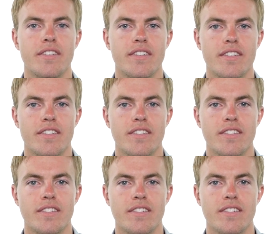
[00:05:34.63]

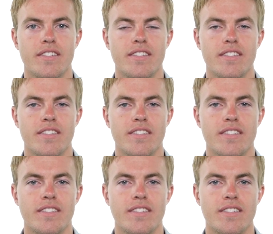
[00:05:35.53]

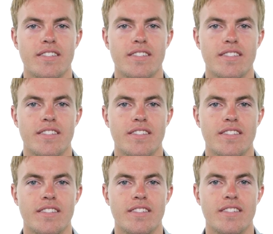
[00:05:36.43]

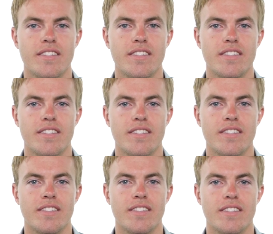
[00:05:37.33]

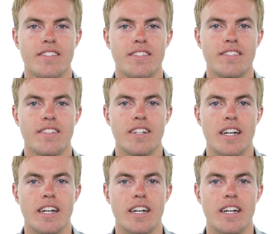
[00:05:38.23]
(no one is talking)